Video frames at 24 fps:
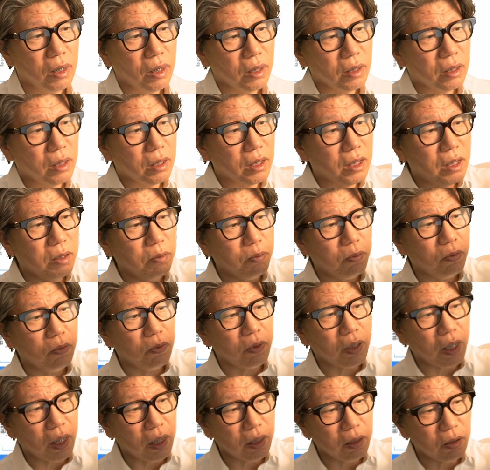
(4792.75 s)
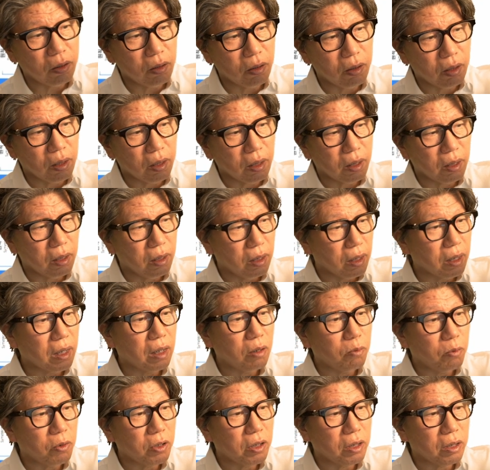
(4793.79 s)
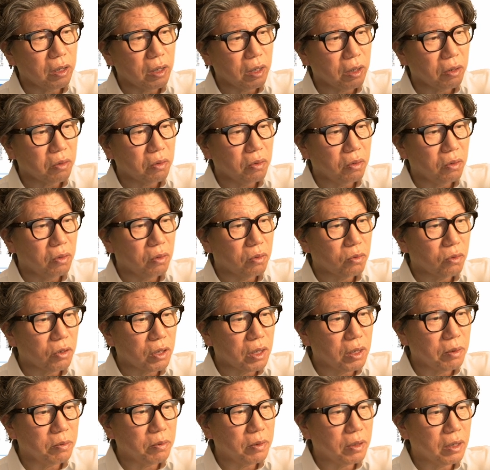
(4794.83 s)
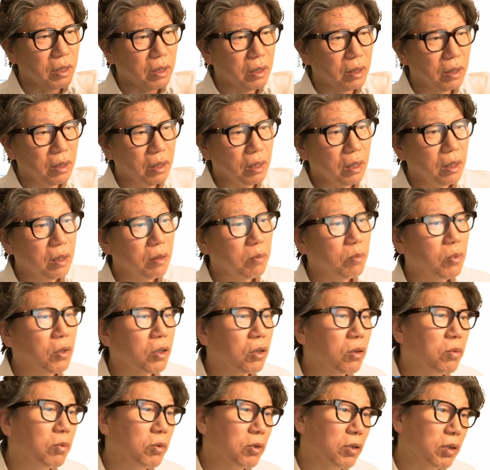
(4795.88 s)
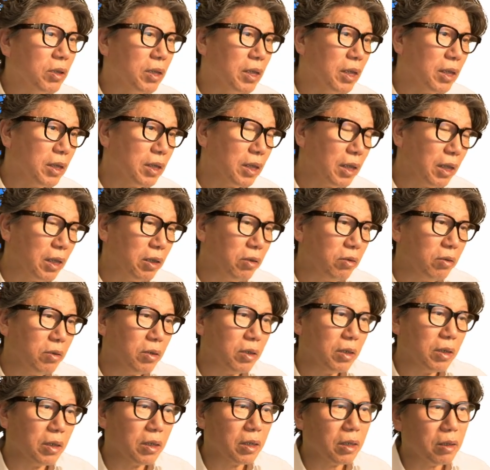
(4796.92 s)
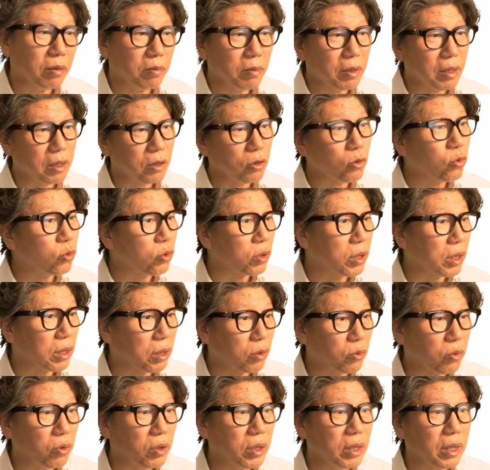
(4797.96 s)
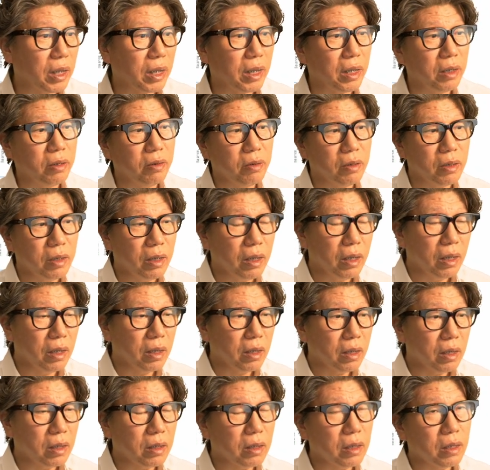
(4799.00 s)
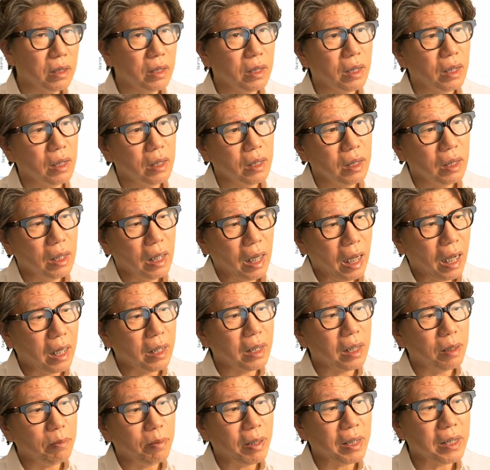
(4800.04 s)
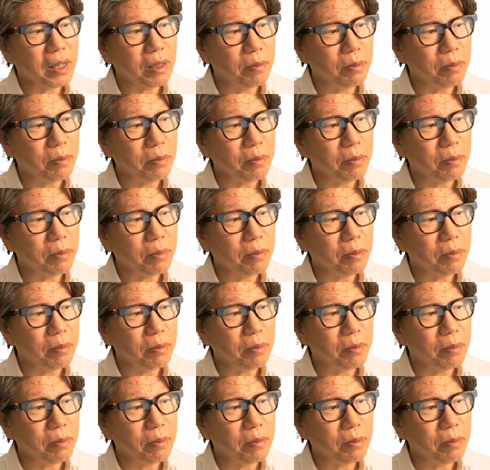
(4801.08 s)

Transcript: If the maxillary anterior is in lingoversion and the posterior is in buccoversion, the occlusal surfaces of the premolars become twisted. The inner and outer